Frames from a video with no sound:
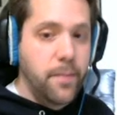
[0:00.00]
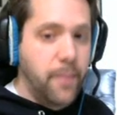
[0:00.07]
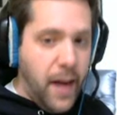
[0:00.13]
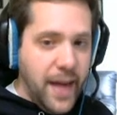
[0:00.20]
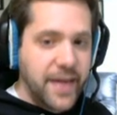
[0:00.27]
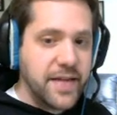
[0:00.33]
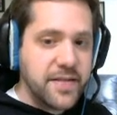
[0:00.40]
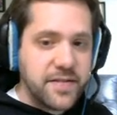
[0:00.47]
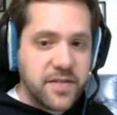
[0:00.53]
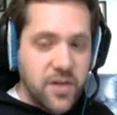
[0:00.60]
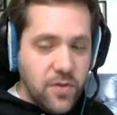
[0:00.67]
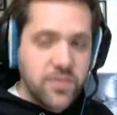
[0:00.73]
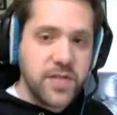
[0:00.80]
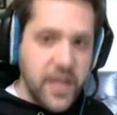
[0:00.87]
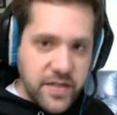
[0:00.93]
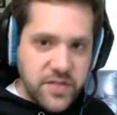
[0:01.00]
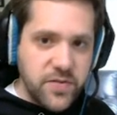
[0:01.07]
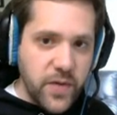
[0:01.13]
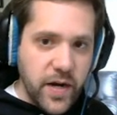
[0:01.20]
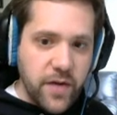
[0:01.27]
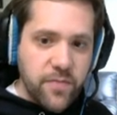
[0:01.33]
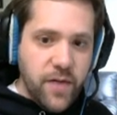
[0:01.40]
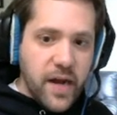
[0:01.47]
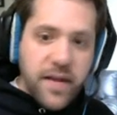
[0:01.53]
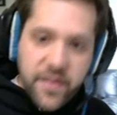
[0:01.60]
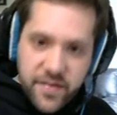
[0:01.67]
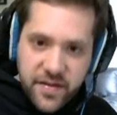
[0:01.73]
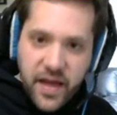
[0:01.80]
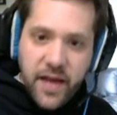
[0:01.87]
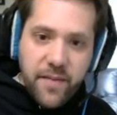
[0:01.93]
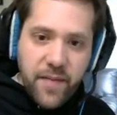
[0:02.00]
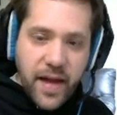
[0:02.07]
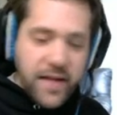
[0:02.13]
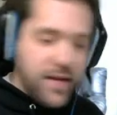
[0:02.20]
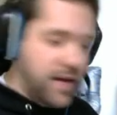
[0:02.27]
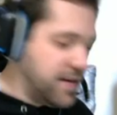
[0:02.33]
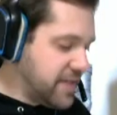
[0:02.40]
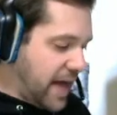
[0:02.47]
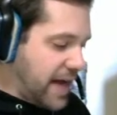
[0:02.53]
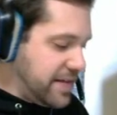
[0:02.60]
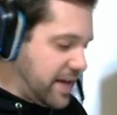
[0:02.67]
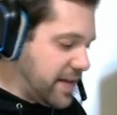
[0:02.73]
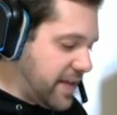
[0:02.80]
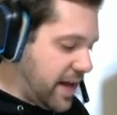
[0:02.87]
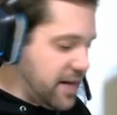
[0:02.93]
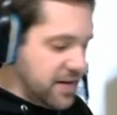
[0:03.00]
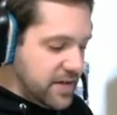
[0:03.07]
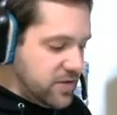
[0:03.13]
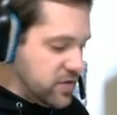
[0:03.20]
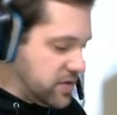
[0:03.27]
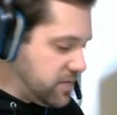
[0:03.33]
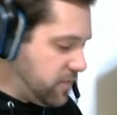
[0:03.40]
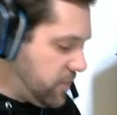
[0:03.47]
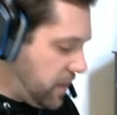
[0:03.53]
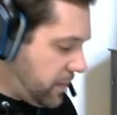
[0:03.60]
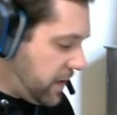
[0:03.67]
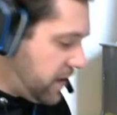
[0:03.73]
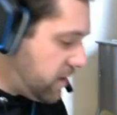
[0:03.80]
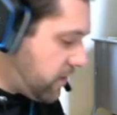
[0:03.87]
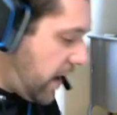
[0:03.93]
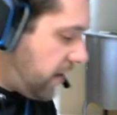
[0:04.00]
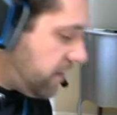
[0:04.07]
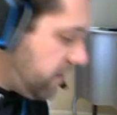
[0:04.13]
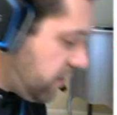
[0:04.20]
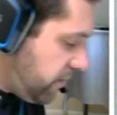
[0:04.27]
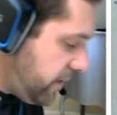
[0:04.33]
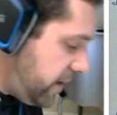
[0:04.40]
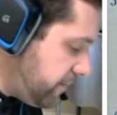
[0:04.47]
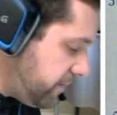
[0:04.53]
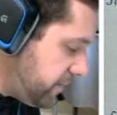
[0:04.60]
minus cosine squared, right? Same exact identity, just flipping it around a little bit.